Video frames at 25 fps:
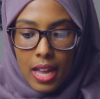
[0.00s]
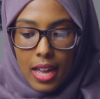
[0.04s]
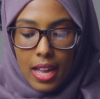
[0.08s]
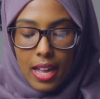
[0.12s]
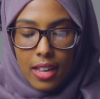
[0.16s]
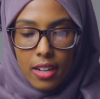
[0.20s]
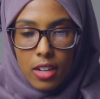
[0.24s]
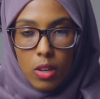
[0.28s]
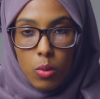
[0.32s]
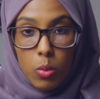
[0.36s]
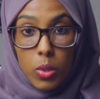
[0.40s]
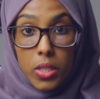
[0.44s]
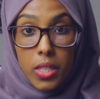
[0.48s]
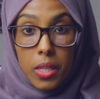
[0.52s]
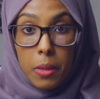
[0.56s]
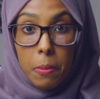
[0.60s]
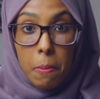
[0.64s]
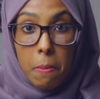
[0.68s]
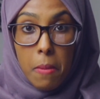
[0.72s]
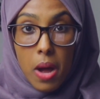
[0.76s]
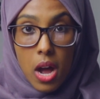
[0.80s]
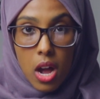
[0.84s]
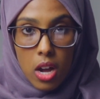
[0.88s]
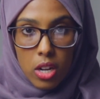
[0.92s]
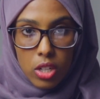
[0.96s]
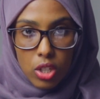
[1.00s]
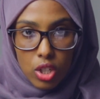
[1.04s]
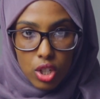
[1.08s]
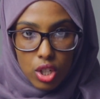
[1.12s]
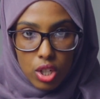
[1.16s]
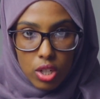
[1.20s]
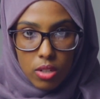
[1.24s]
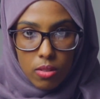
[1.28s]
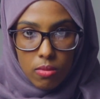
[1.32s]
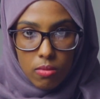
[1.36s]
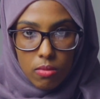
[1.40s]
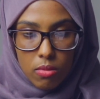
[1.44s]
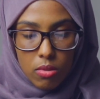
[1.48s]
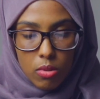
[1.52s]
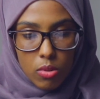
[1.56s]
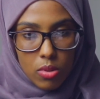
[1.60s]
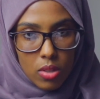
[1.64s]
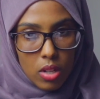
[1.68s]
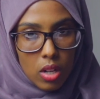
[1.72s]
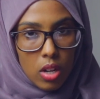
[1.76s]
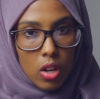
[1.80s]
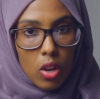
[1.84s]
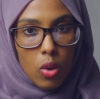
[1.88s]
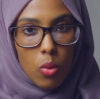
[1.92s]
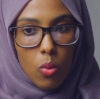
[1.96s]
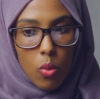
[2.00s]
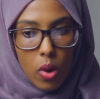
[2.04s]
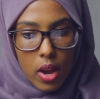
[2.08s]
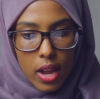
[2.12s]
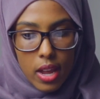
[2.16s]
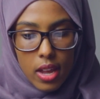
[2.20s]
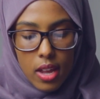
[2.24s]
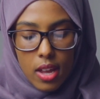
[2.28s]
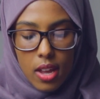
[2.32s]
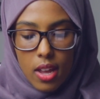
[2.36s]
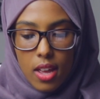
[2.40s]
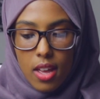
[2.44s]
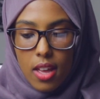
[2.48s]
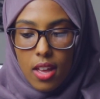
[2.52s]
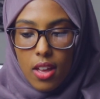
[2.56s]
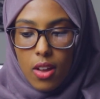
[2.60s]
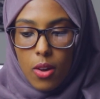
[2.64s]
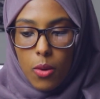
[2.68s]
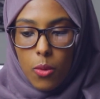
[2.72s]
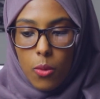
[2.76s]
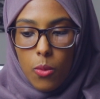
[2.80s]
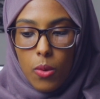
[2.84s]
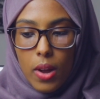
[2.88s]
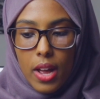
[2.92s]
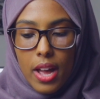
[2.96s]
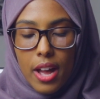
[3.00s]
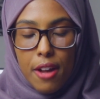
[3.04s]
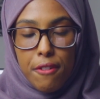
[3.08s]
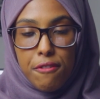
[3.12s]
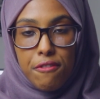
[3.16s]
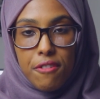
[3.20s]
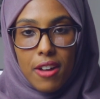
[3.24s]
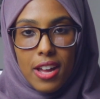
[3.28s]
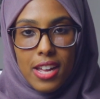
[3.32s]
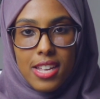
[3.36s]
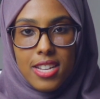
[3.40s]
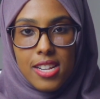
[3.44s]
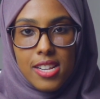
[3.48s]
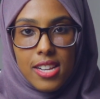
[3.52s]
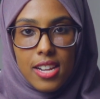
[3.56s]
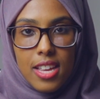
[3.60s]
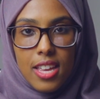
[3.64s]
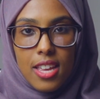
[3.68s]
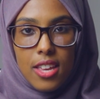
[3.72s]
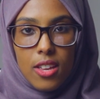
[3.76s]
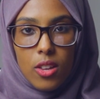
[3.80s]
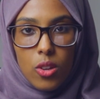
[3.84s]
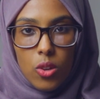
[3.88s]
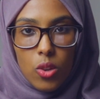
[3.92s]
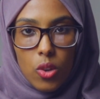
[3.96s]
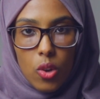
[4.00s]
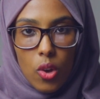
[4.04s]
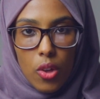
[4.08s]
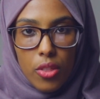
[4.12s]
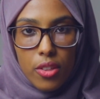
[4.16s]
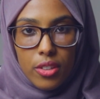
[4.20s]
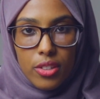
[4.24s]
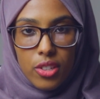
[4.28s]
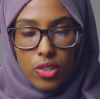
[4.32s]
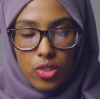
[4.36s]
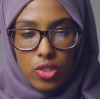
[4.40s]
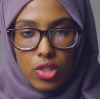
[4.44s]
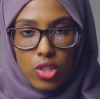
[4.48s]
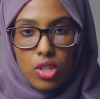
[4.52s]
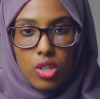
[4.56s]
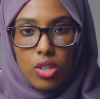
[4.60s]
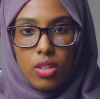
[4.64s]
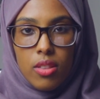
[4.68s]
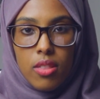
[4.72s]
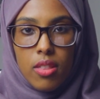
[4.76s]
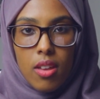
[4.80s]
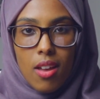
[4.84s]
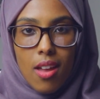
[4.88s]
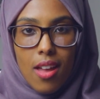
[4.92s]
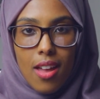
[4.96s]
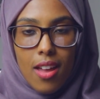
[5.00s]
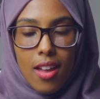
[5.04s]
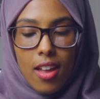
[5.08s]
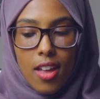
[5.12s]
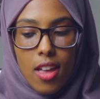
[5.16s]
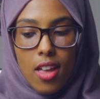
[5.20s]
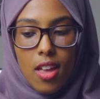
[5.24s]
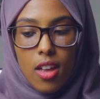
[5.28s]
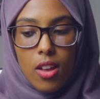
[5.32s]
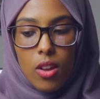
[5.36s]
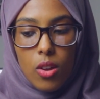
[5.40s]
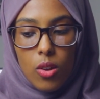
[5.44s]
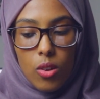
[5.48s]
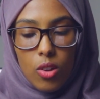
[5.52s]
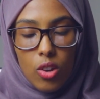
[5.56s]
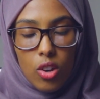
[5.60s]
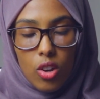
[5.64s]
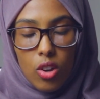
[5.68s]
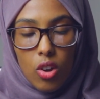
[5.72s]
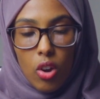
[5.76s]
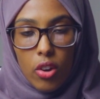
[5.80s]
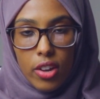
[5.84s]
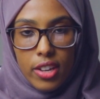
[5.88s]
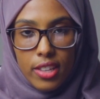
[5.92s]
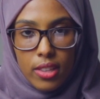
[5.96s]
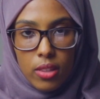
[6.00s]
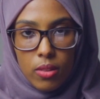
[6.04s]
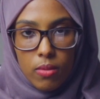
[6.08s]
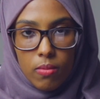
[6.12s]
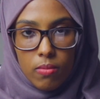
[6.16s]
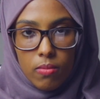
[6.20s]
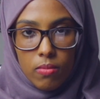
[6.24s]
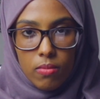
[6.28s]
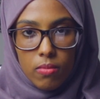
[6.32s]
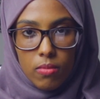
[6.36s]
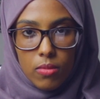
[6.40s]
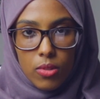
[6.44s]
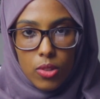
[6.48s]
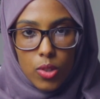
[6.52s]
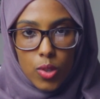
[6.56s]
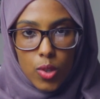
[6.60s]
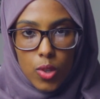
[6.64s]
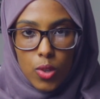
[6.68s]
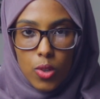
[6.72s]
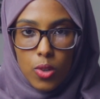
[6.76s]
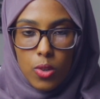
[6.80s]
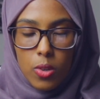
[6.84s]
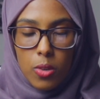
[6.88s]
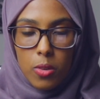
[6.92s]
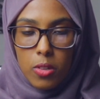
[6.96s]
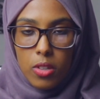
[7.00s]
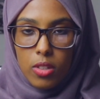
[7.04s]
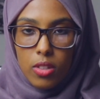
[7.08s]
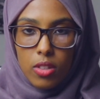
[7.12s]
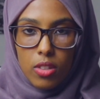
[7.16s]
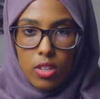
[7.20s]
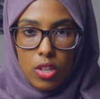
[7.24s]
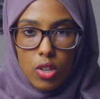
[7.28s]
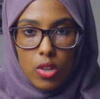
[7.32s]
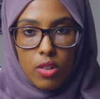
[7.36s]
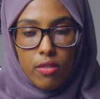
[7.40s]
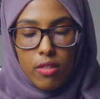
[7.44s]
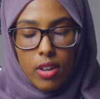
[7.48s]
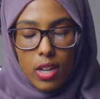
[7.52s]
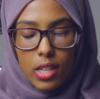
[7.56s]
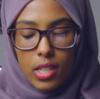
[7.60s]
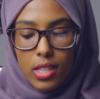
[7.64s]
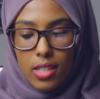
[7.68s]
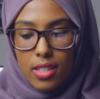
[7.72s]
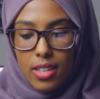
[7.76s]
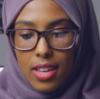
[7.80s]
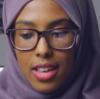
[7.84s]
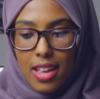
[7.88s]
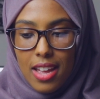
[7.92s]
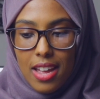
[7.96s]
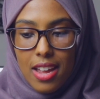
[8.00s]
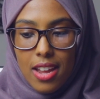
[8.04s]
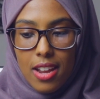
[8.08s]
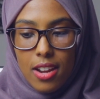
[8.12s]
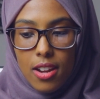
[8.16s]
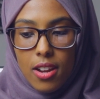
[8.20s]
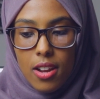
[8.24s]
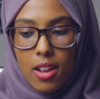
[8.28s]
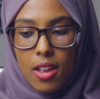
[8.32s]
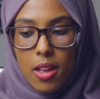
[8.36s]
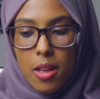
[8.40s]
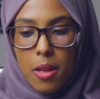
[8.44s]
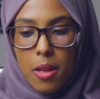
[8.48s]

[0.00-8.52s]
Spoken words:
And it was in March, so it was a long wait, where I finally got the decision that I got into the university. And